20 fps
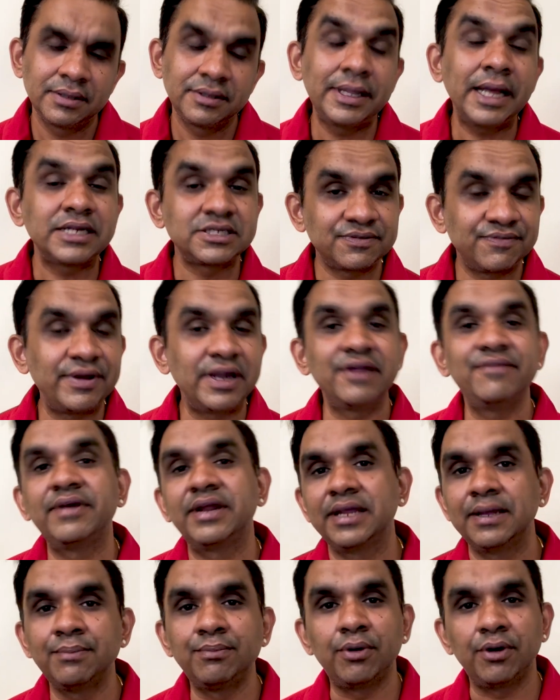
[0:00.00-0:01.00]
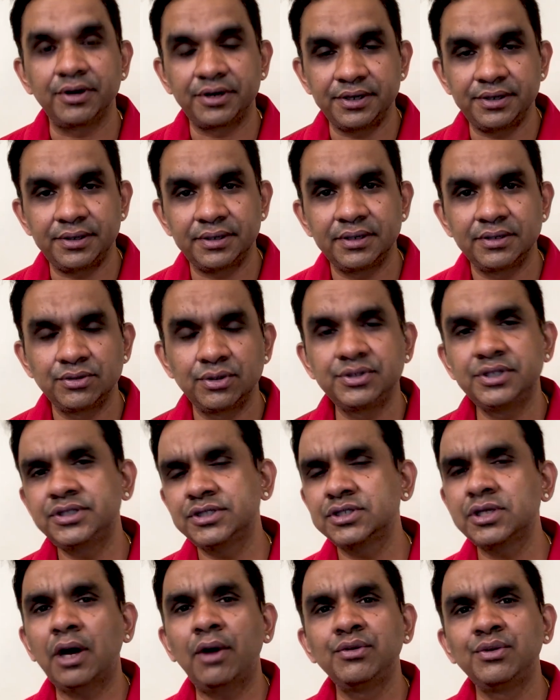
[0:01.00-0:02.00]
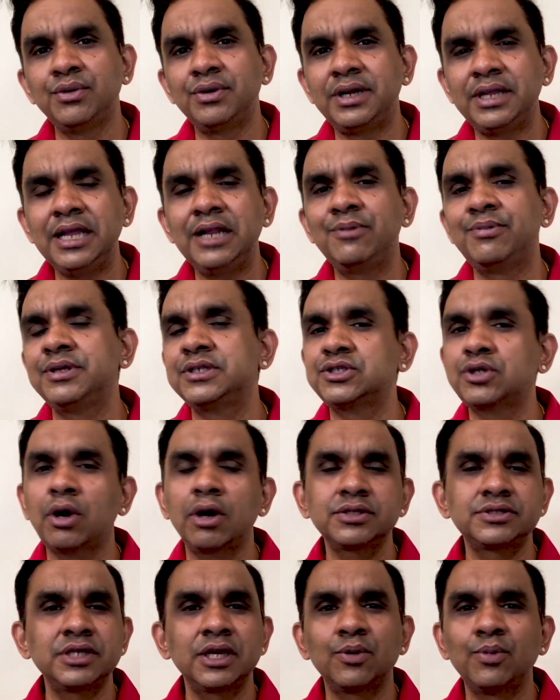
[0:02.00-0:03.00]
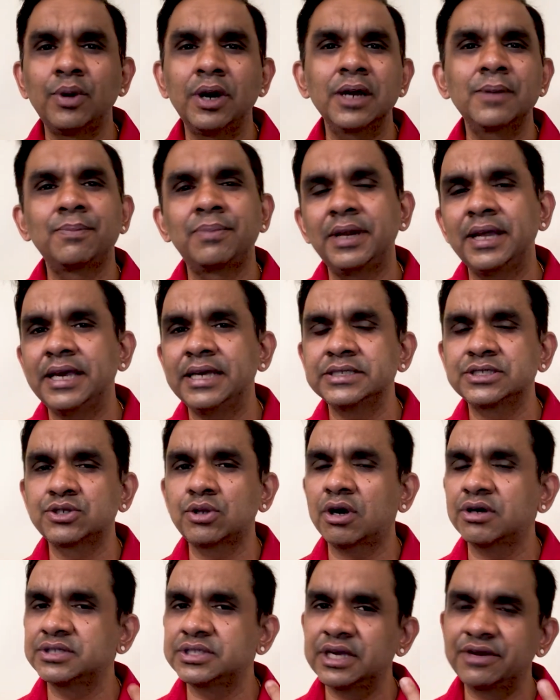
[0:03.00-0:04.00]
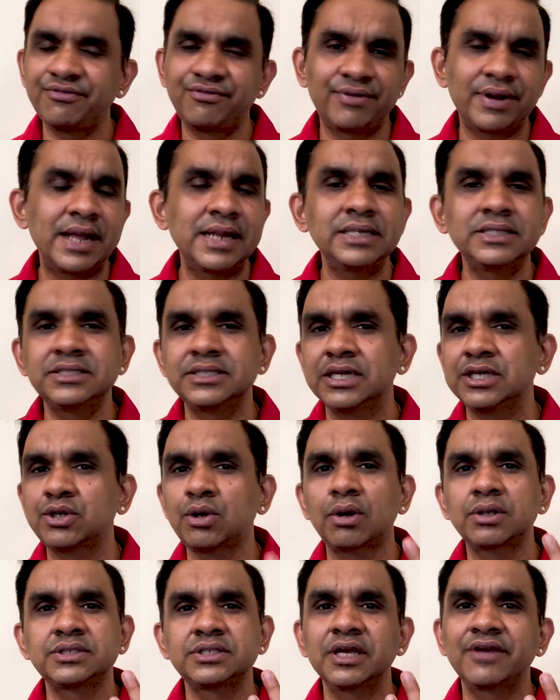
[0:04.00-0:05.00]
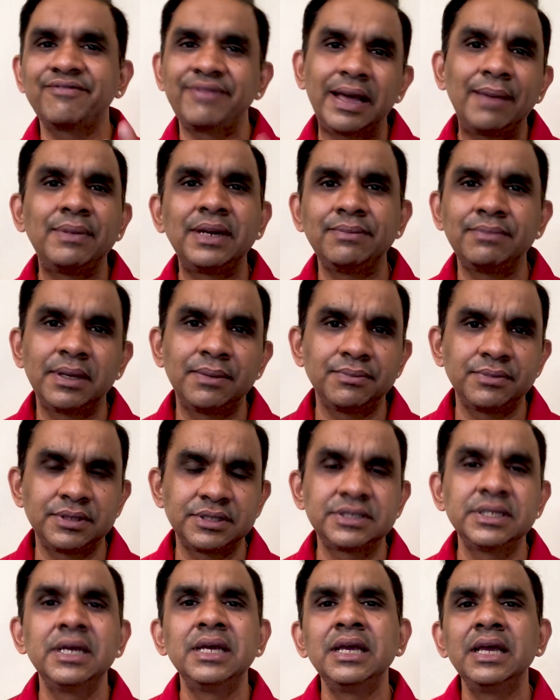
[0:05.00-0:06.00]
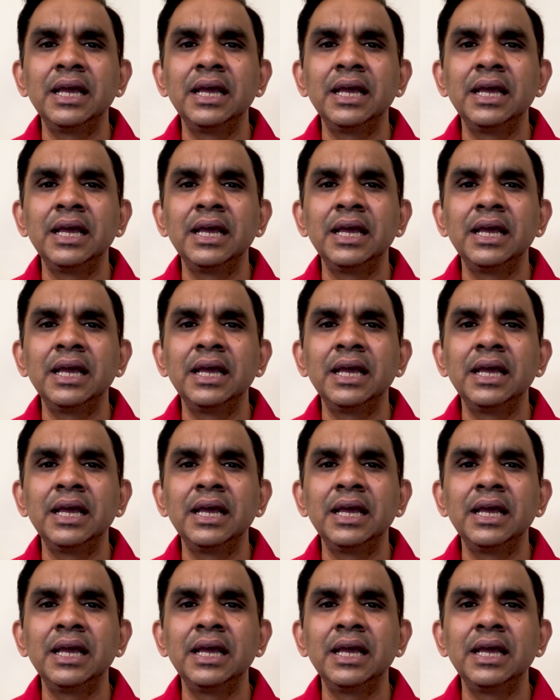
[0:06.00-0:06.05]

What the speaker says: That's very, very important. So this is how you deal with toxic workplace, toxic friends, and toxic family members.